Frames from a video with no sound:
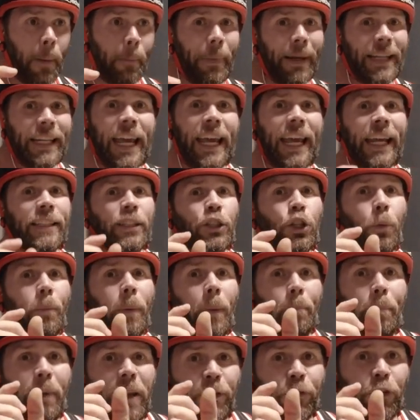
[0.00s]
but they had
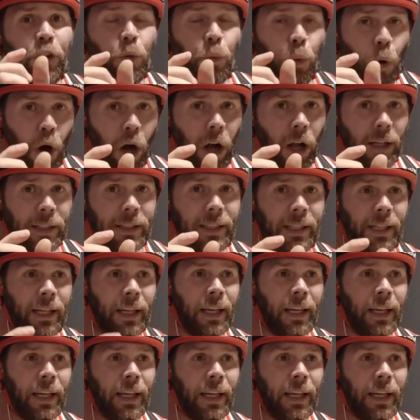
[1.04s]
super beefy walls.